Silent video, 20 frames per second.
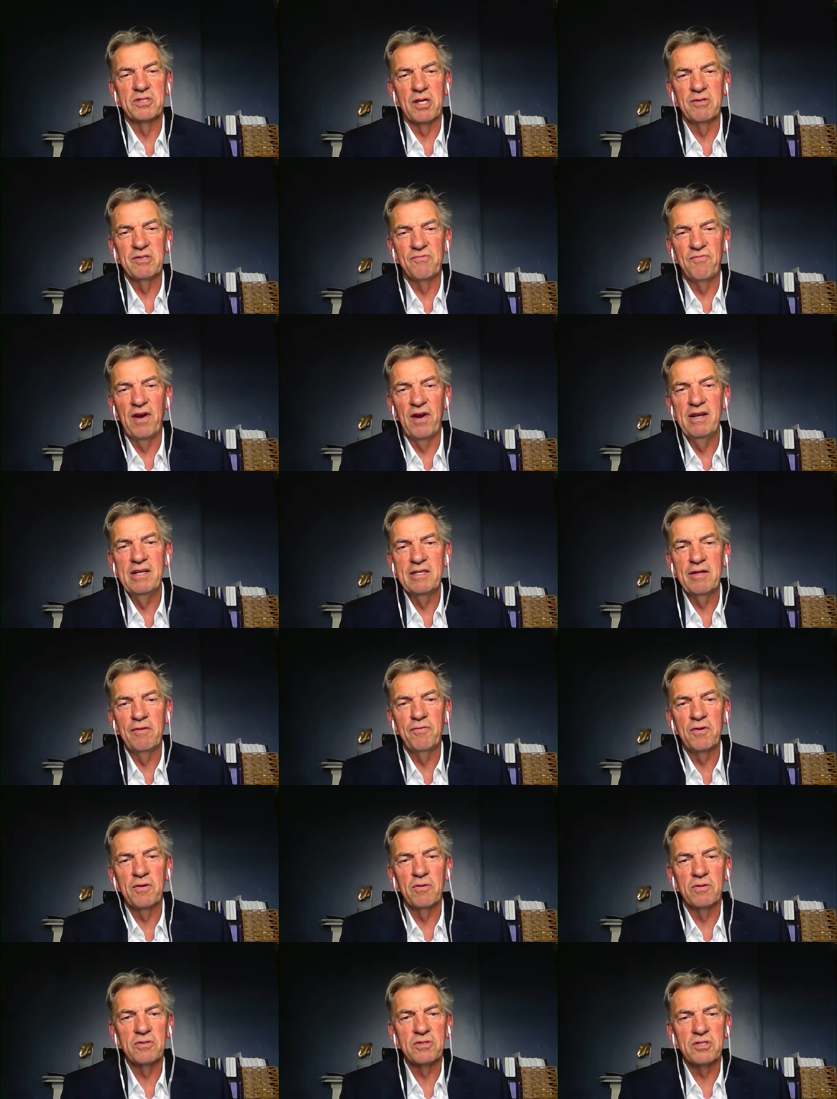So it's very
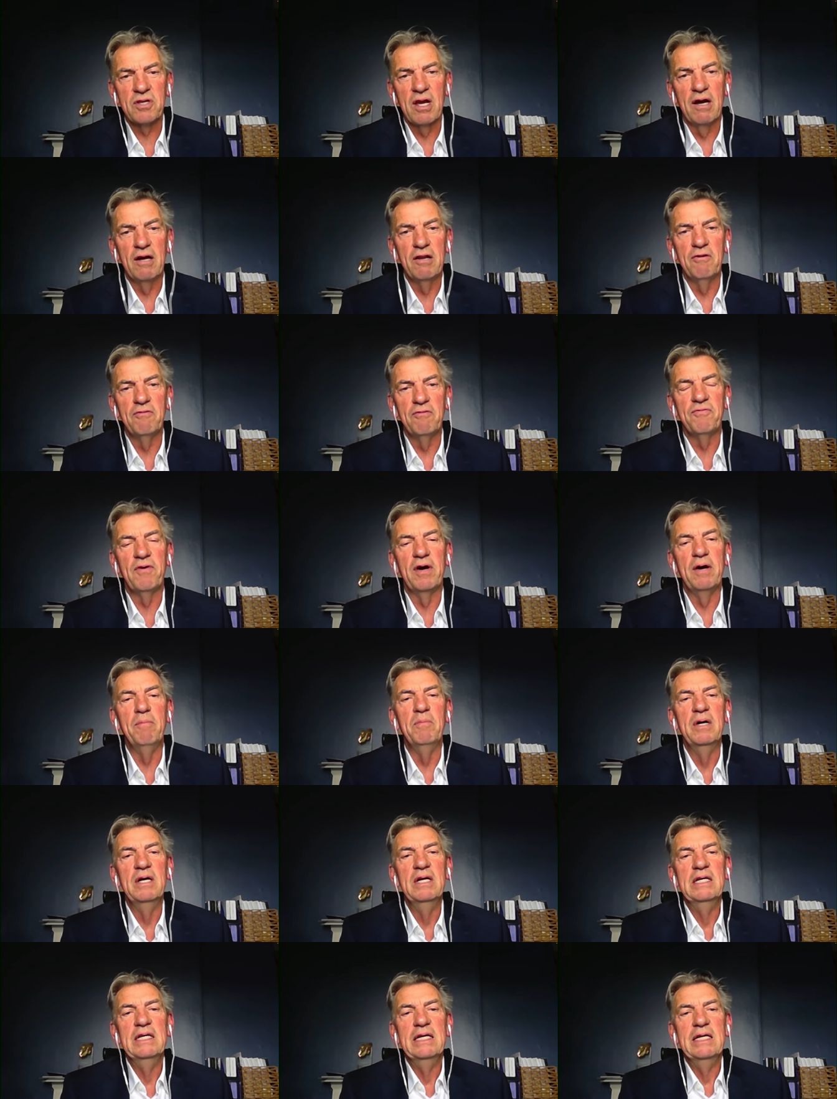difficult to kind of um,
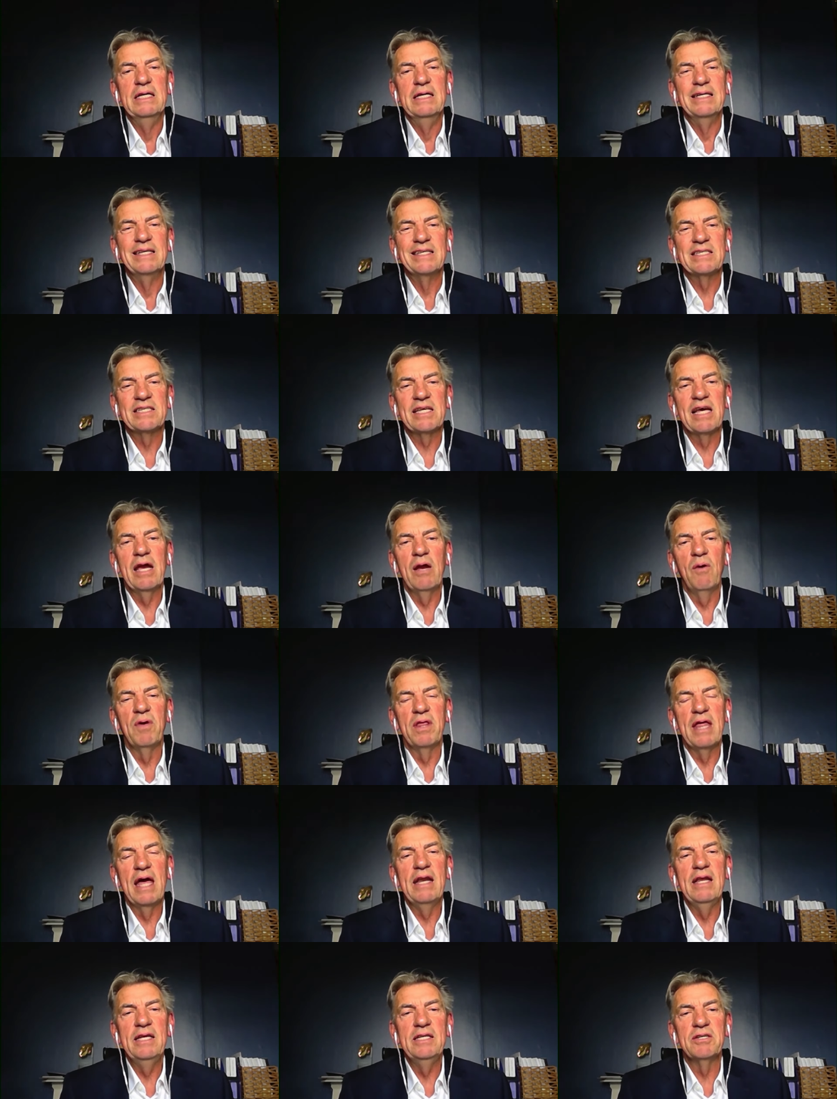say
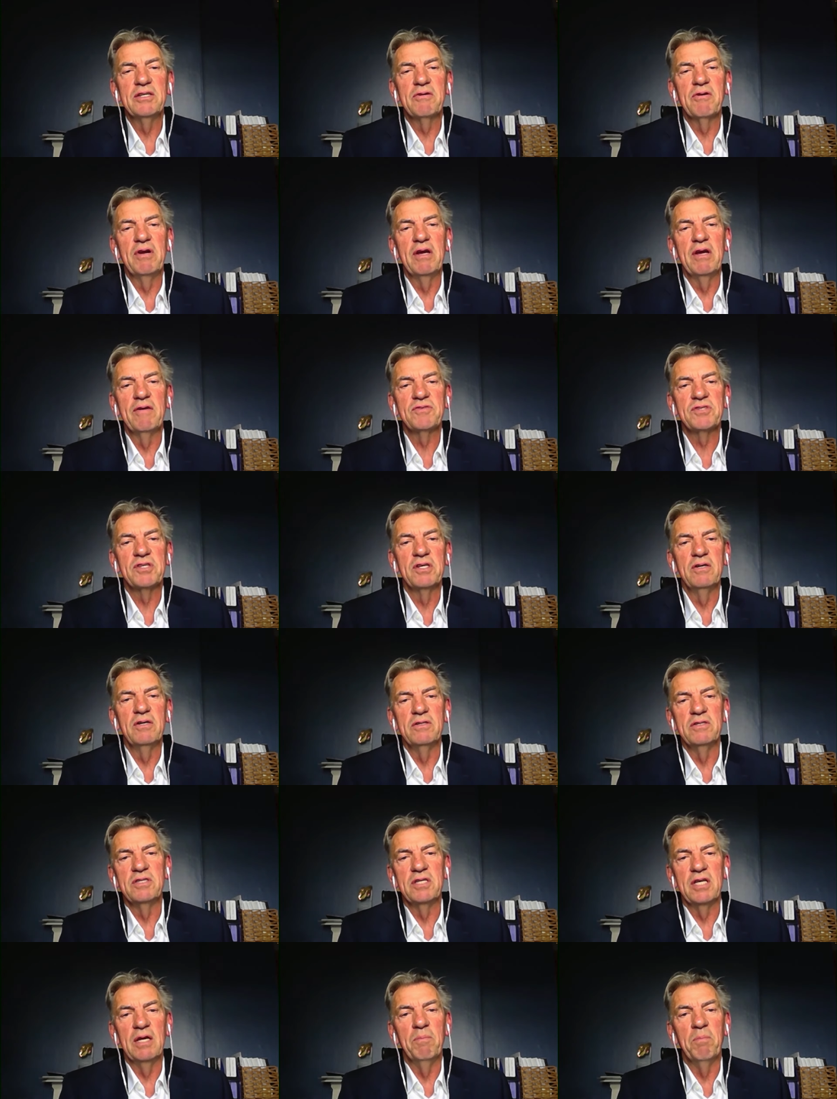with any degree of
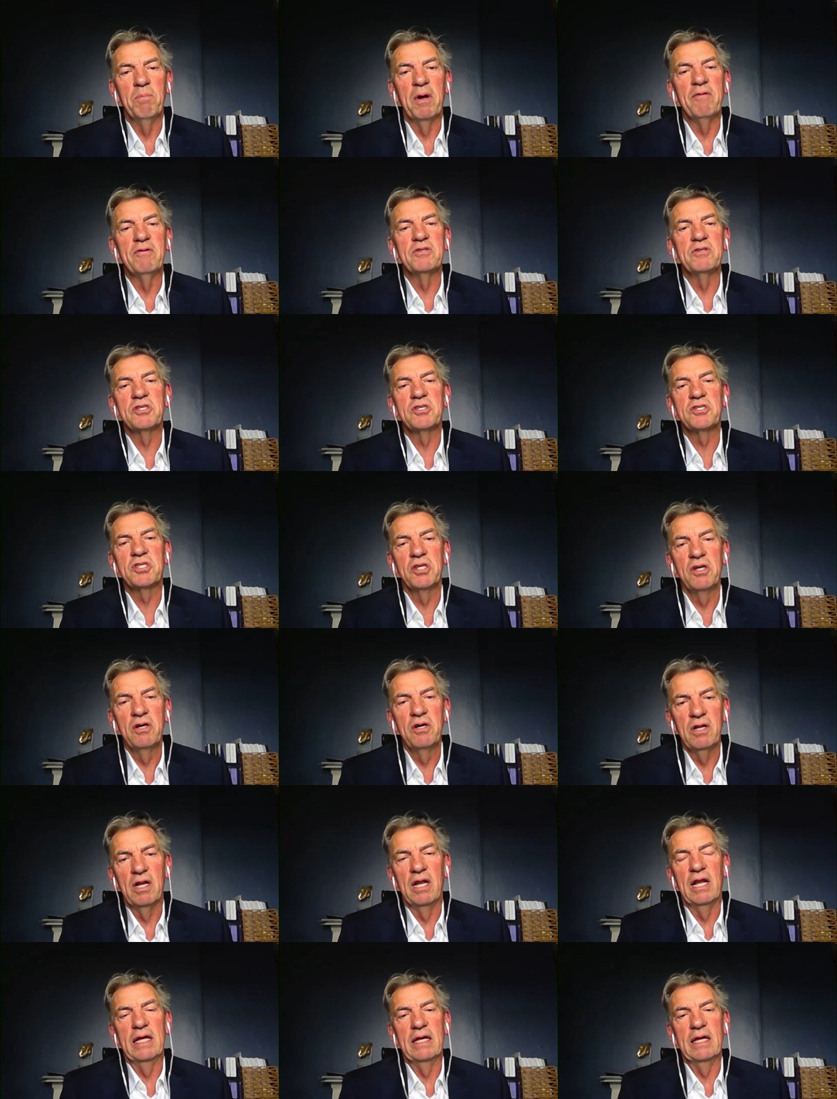certainty, but
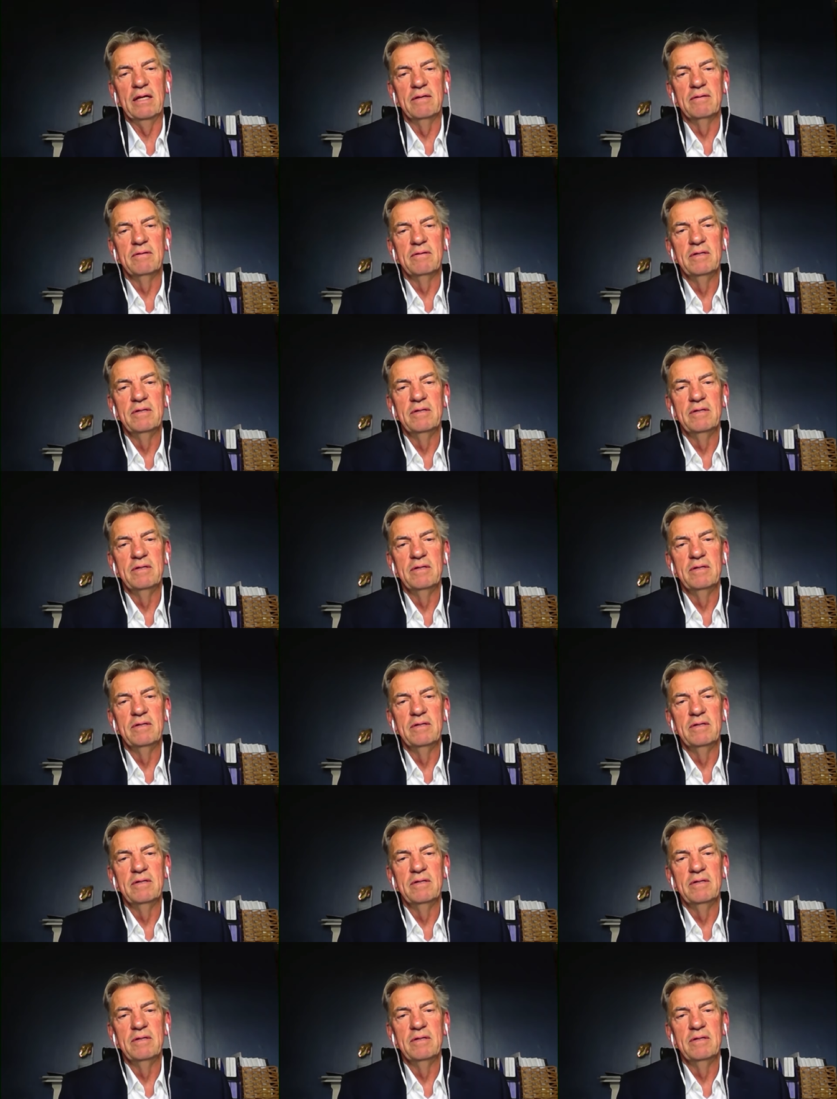certainly